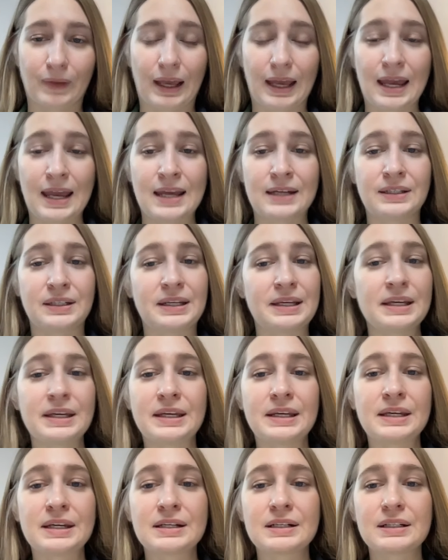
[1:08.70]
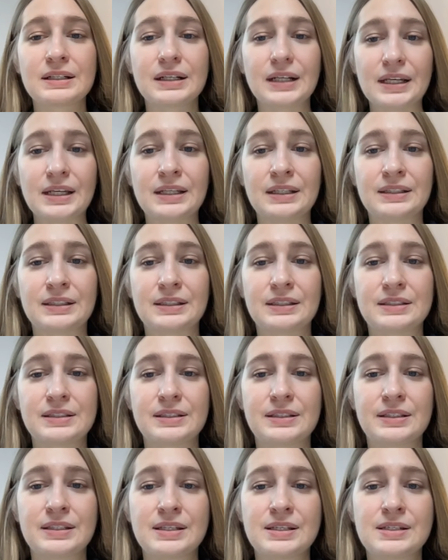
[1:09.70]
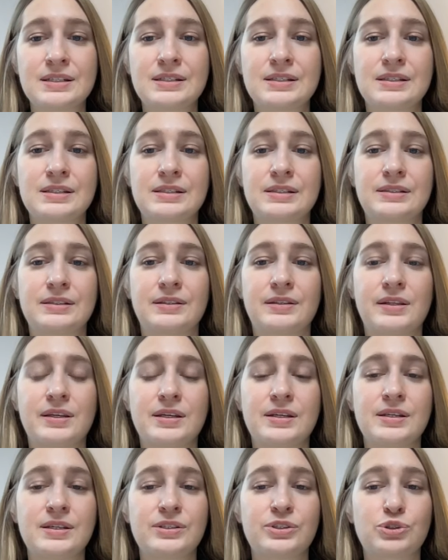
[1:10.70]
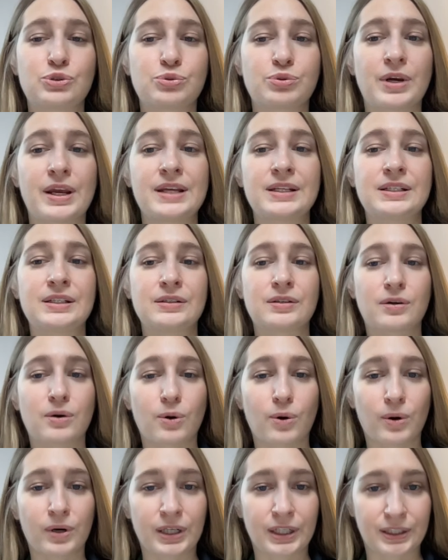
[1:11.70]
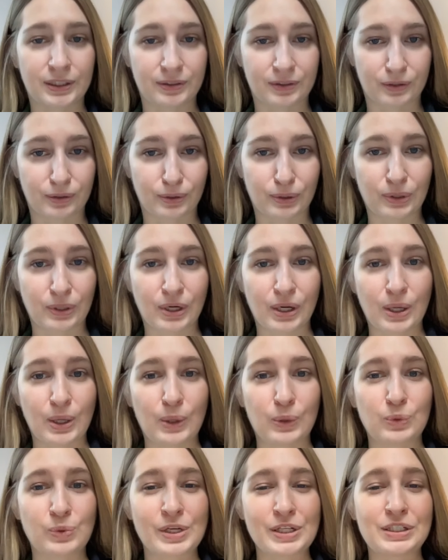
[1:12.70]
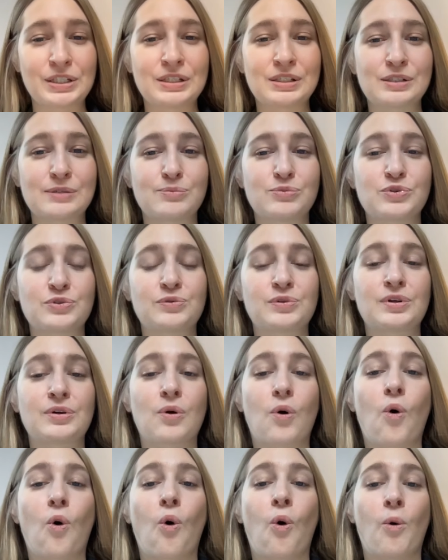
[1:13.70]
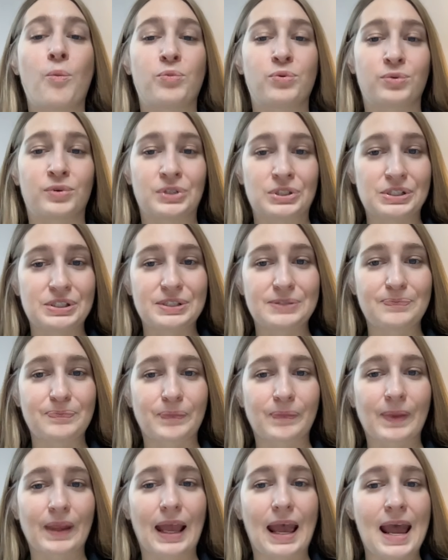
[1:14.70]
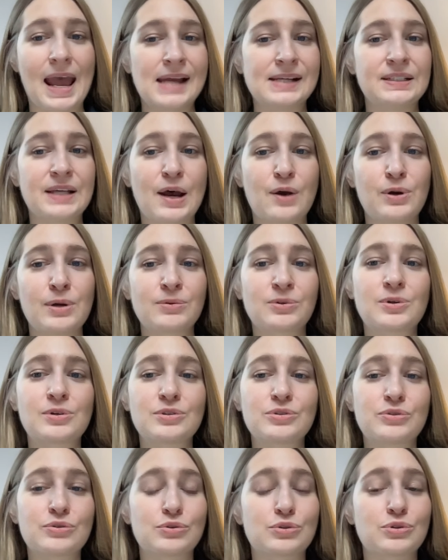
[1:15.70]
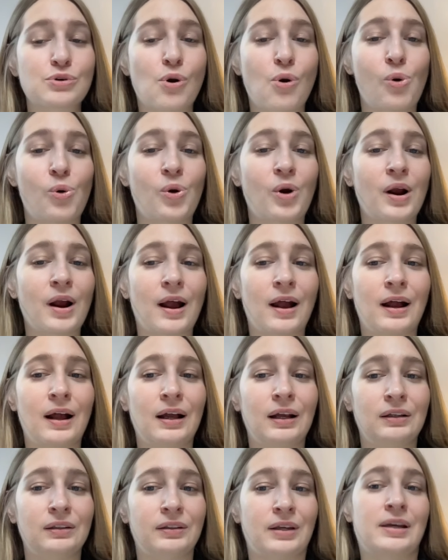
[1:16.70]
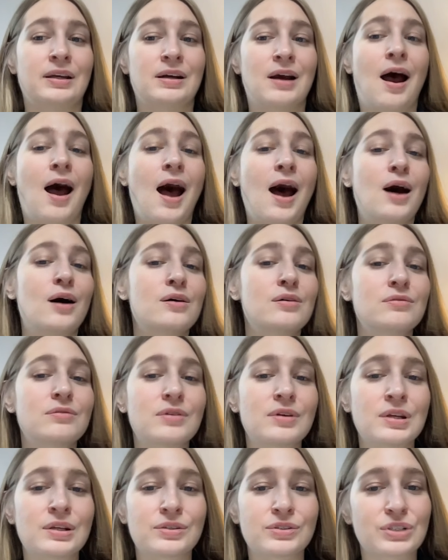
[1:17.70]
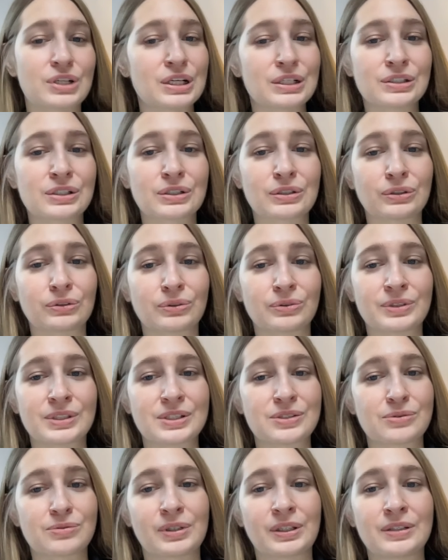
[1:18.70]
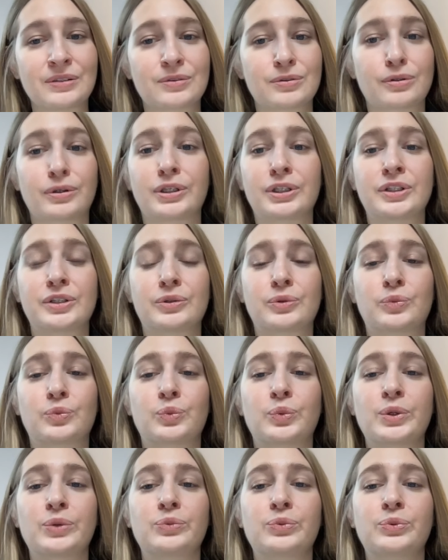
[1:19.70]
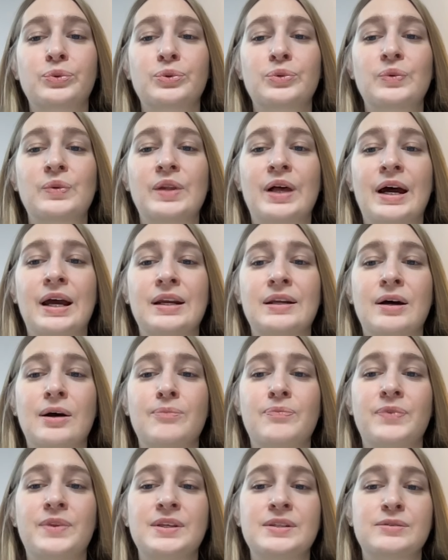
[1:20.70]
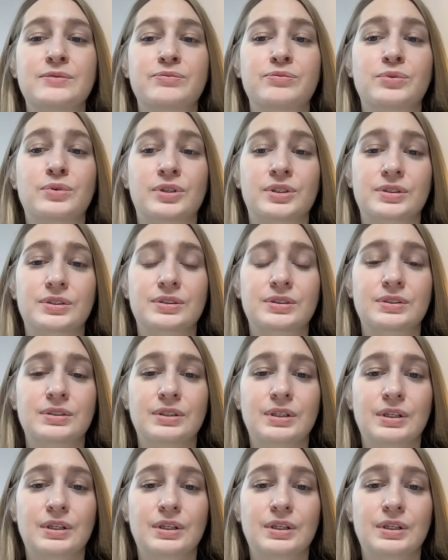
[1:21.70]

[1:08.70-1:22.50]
and here it is this trading corridor which is moving upwards. And now I'm going to show how in general on this trading corridor we would line up these forks,